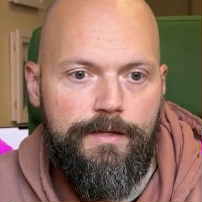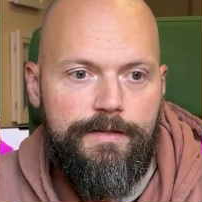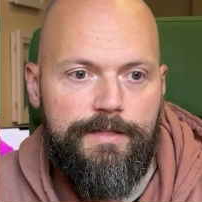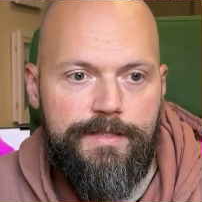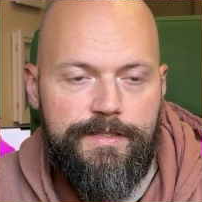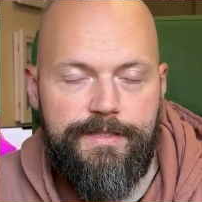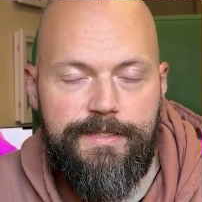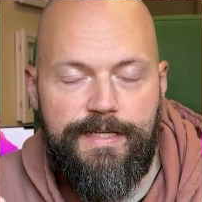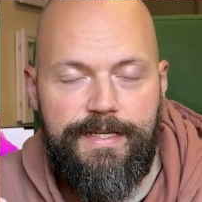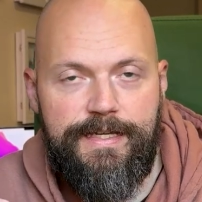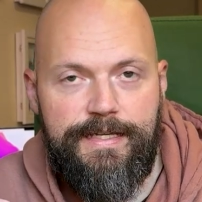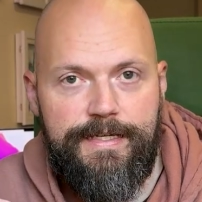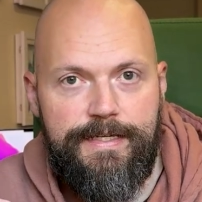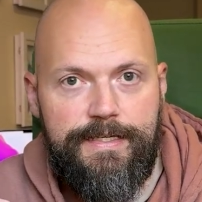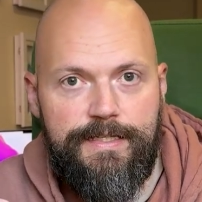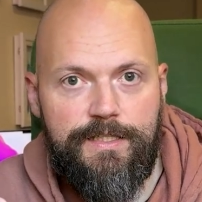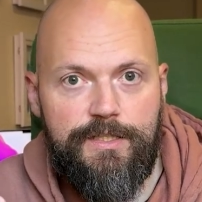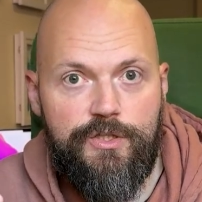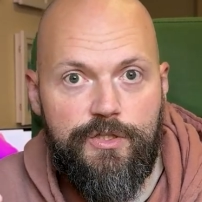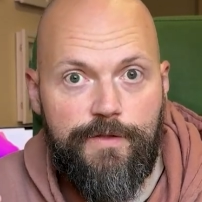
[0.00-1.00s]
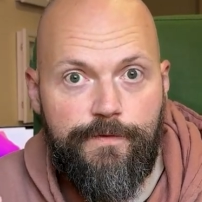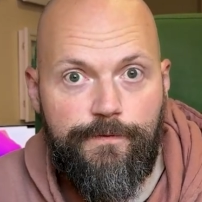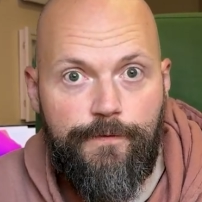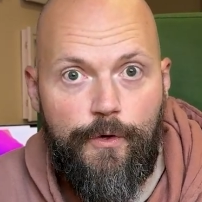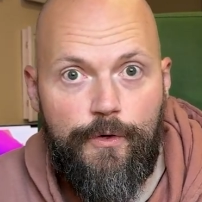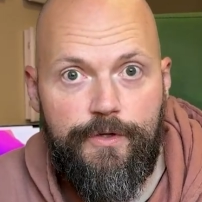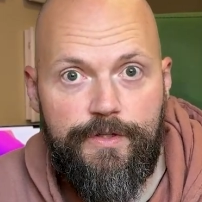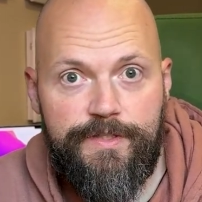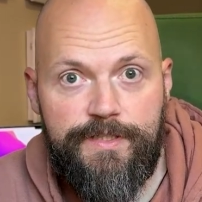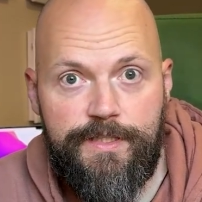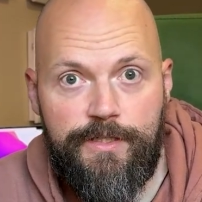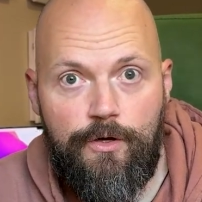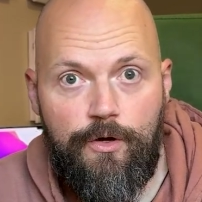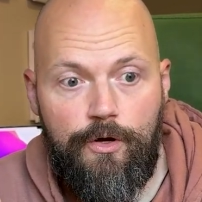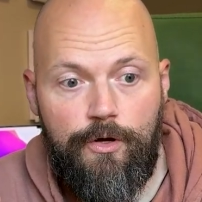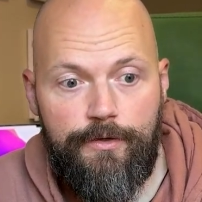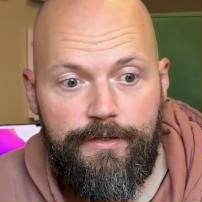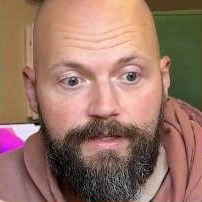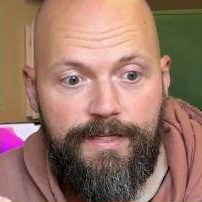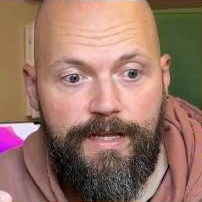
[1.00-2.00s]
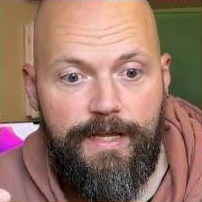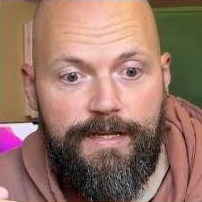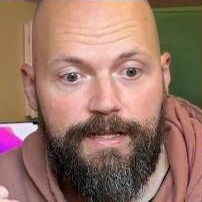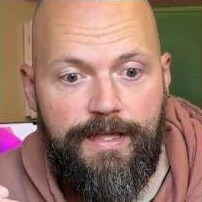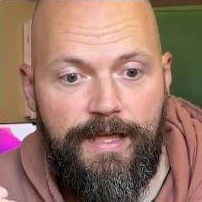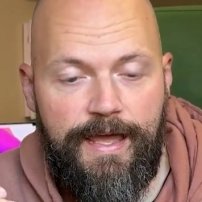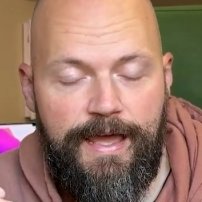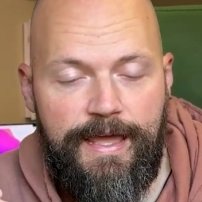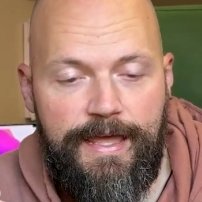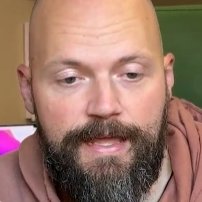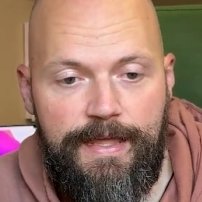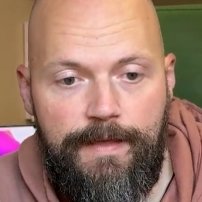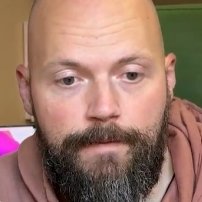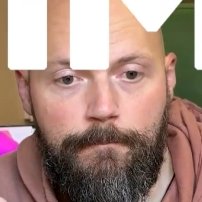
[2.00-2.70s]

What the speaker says: This is just focusing on getting a